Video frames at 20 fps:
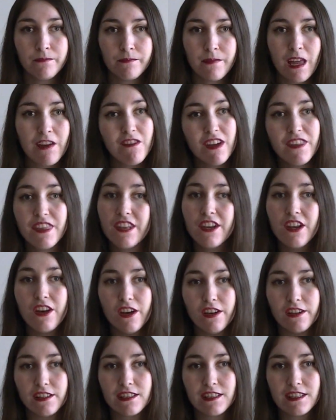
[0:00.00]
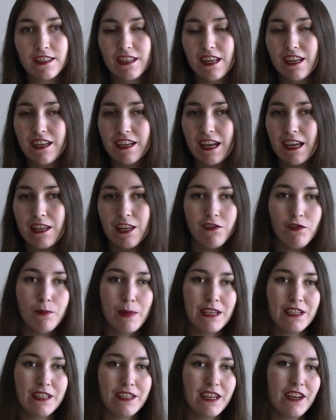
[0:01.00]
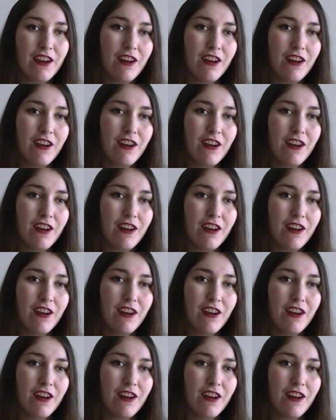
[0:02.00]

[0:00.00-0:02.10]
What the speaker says: and then they're not. And then you get another message saying,